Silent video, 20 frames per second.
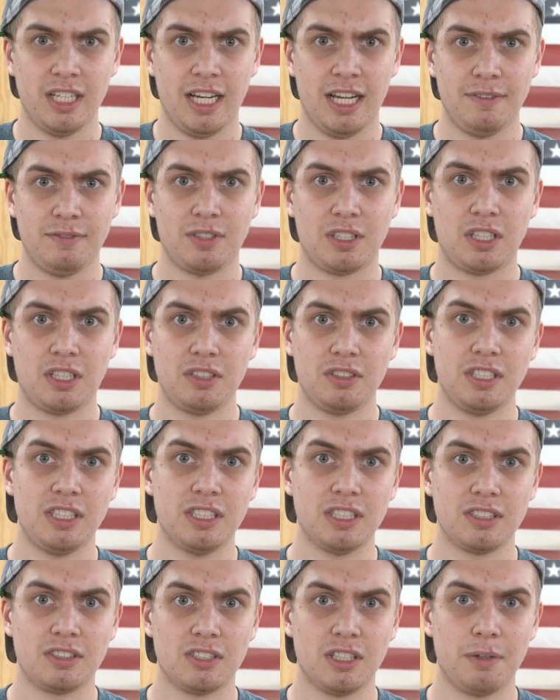have to clean
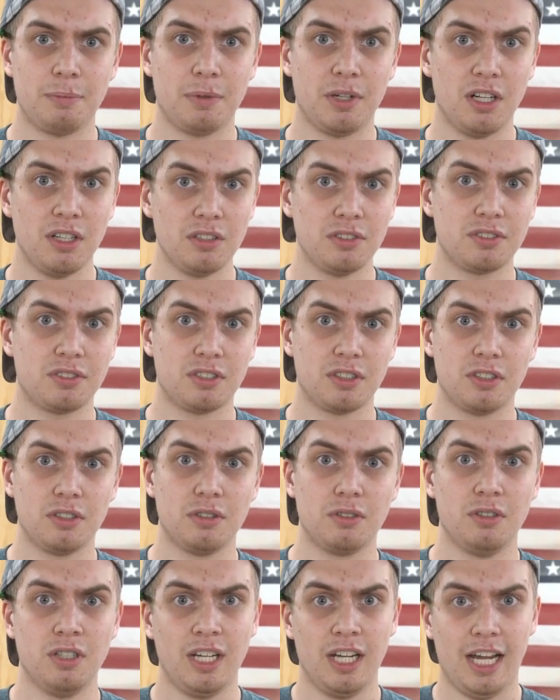this up
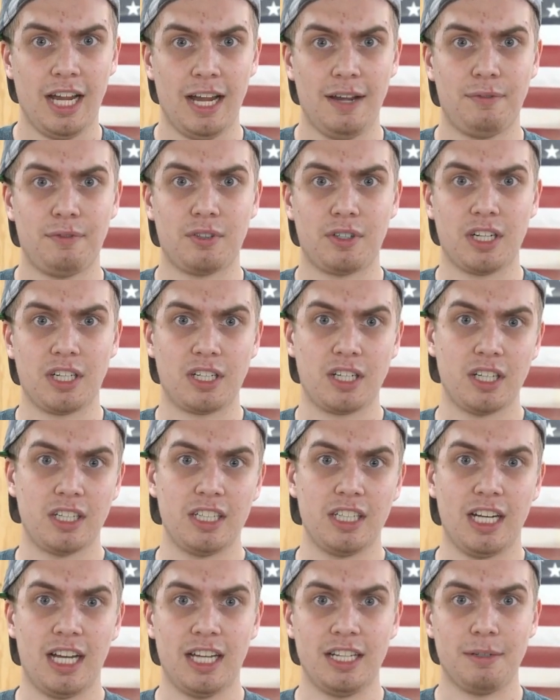also after I
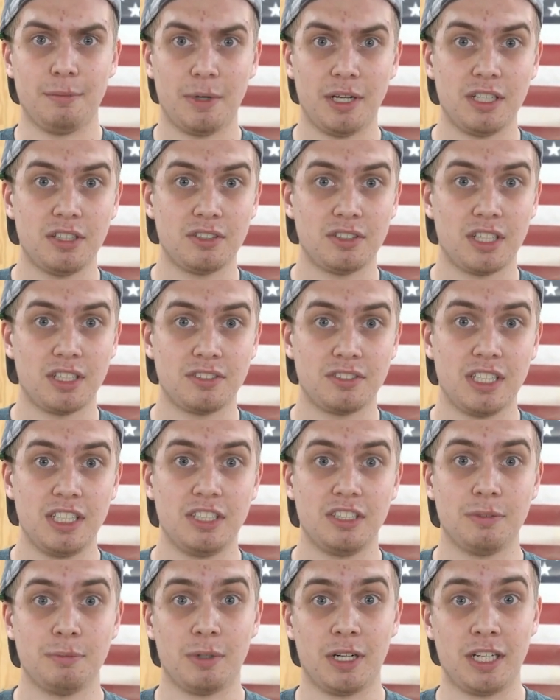cut it on the miter saw
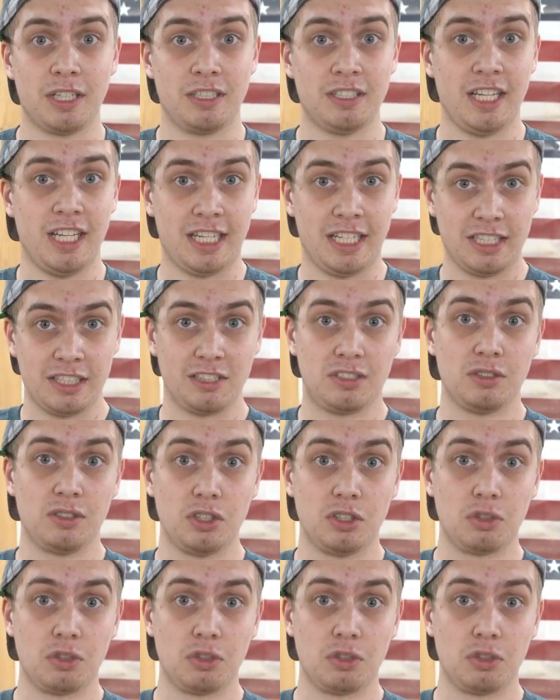station by taking it to the